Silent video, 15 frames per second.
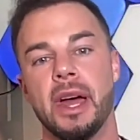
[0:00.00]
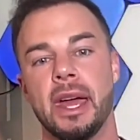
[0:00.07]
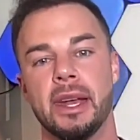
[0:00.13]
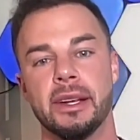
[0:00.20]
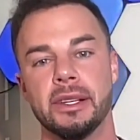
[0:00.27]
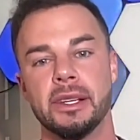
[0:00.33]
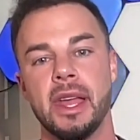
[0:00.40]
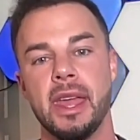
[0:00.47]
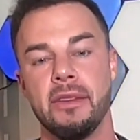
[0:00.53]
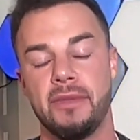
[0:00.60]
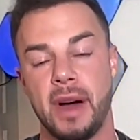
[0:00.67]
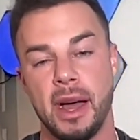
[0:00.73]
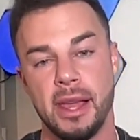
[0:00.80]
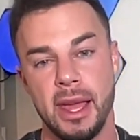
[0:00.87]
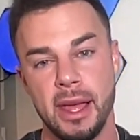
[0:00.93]
And if
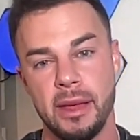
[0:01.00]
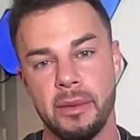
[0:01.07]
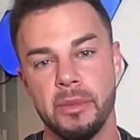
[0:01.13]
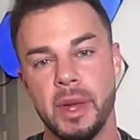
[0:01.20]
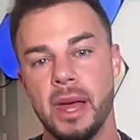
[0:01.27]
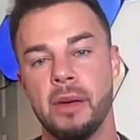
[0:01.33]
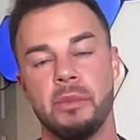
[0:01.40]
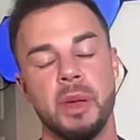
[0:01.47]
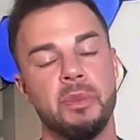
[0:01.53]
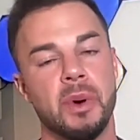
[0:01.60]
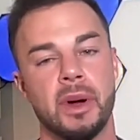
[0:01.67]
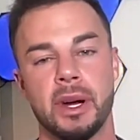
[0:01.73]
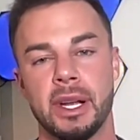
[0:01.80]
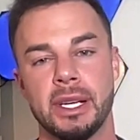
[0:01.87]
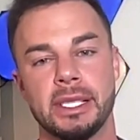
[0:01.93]
I am, people
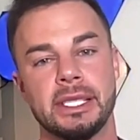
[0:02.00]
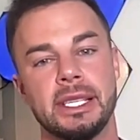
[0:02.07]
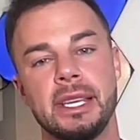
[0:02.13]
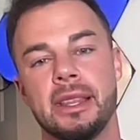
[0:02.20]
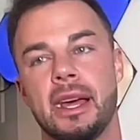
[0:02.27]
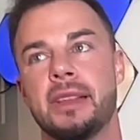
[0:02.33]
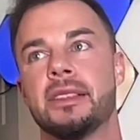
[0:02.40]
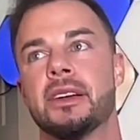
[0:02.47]
are going to see that.